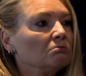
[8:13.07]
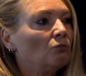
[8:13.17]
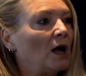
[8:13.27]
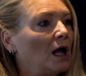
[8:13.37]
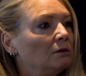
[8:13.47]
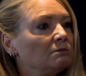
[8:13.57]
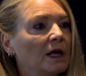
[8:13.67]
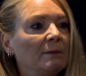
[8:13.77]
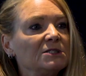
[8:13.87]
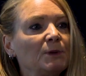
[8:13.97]
Well,
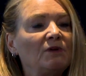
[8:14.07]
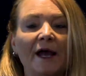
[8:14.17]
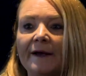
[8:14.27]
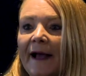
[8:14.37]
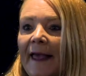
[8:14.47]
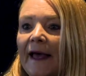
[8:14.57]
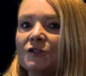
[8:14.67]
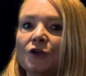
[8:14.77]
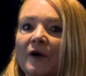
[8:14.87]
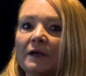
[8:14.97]
they must be right. I can't
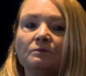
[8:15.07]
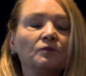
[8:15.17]
do it.